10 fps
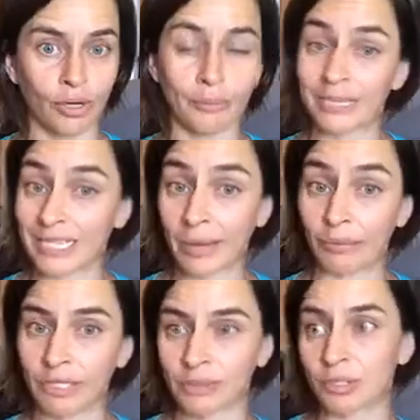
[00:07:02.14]
and
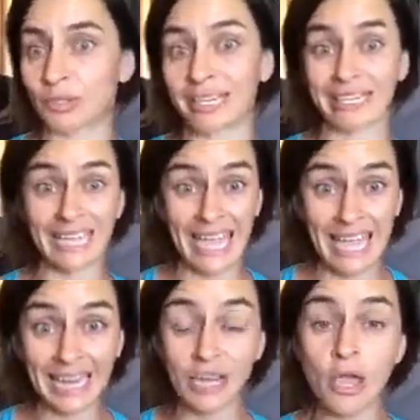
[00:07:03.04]
metabolism, so that it
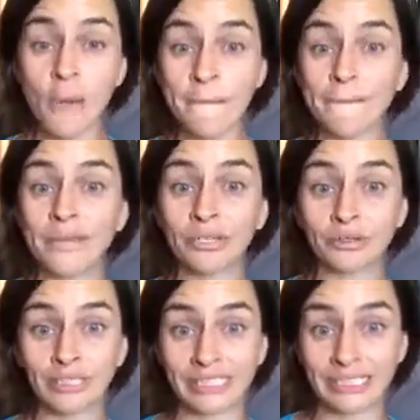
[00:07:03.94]
can
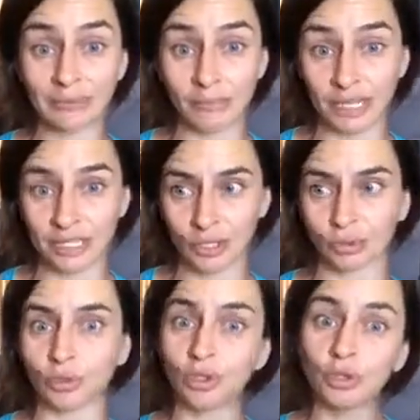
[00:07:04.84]
build lean muscle.
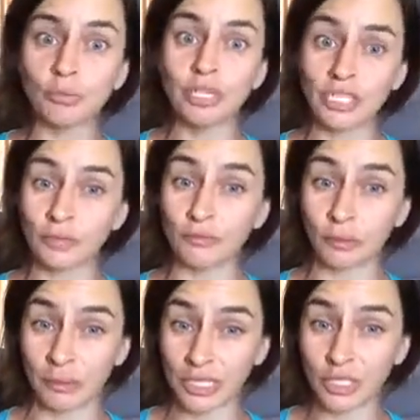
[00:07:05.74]
Too much
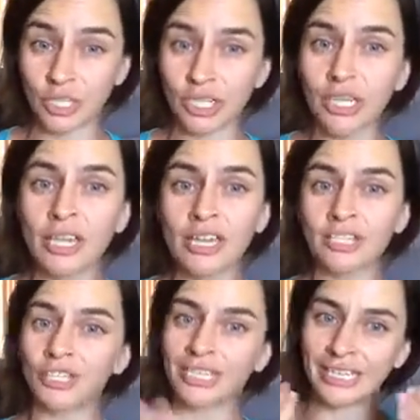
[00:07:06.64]
inflammation is
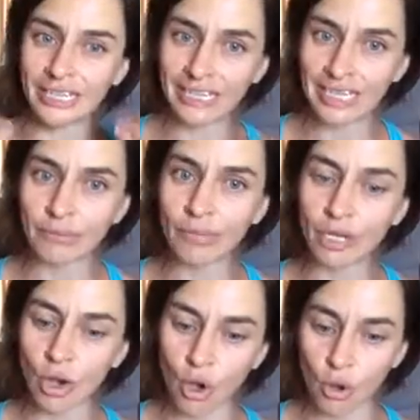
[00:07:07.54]
going to inhibit
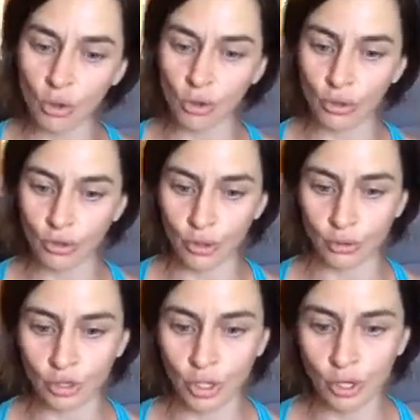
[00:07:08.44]
all those
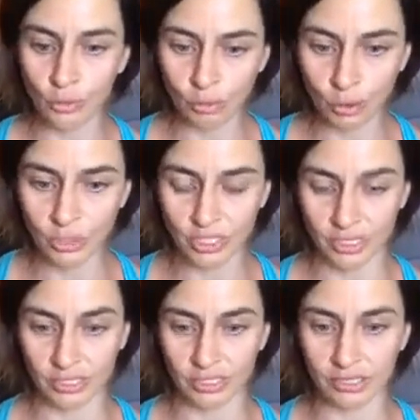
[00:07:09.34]

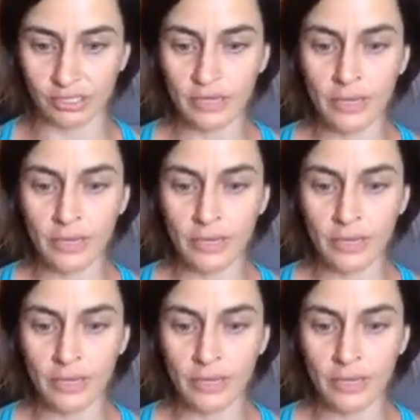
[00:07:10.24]
processes.